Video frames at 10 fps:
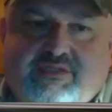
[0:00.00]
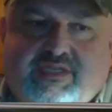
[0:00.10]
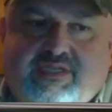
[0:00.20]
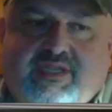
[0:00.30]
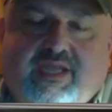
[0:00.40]

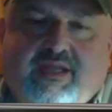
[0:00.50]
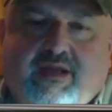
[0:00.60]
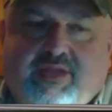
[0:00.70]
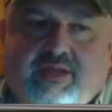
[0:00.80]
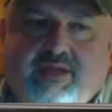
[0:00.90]
set that
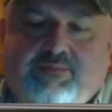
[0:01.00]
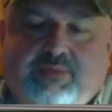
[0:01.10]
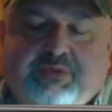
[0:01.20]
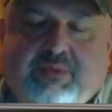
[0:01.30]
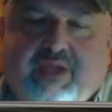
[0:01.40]
call down,
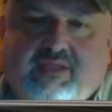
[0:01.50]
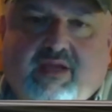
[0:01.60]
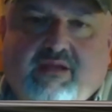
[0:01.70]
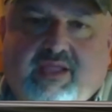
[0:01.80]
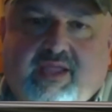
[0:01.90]
put your mouth
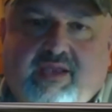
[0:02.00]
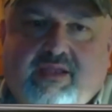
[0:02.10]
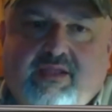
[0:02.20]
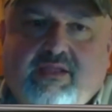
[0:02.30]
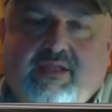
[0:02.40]
call in,
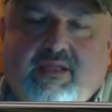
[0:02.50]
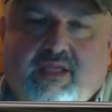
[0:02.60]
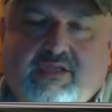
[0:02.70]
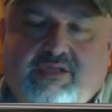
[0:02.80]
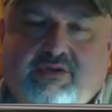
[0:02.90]

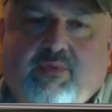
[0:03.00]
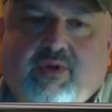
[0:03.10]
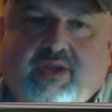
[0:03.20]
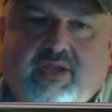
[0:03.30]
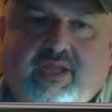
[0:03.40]
and start
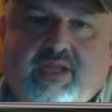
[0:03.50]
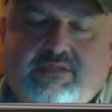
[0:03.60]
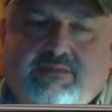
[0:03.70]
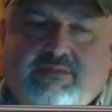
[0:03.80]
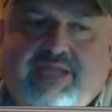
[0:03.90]
working it.
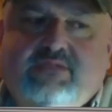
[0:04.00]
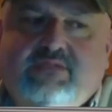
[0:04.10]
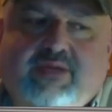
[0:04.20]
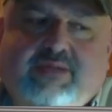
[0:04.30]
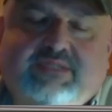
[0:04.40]
So that's
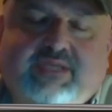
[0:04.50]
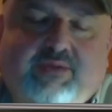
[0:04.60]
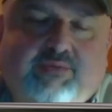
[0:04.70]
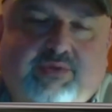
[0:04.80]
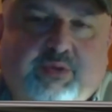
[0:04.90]
why I'm
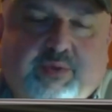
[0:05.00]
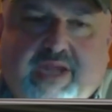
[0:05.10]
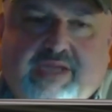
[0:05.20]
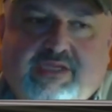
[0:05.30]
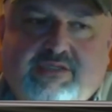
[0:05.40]
saying when you
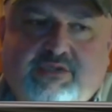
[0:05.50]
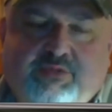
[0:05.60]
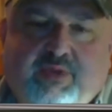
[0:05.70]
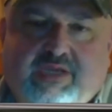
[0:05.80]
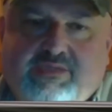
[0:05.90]
practice
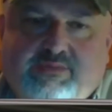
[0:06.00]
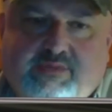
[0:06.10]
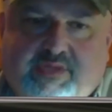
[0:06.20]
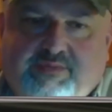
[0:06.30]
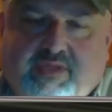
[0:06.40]
with
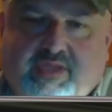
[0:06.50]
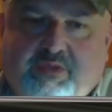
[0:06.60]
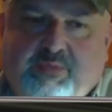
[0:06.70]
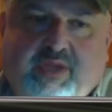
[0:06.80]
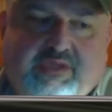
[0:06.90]
everything.
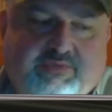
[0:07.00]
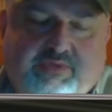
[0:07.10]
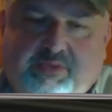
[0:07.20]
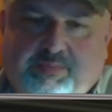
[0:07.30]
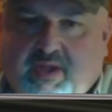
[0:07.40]
You practice
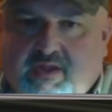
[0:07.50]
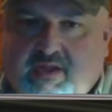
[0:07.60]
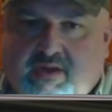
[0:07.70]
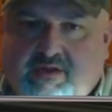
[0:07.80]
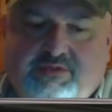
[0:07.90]
with your pot
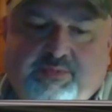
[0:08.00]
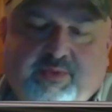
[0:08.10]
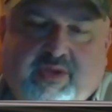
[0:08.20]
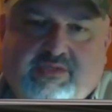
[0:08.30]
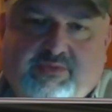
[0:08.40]
calls, you
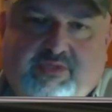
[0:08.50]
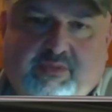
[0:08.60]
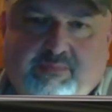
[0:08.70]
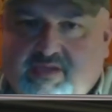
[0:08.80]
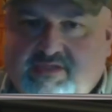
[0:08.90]
practice with your box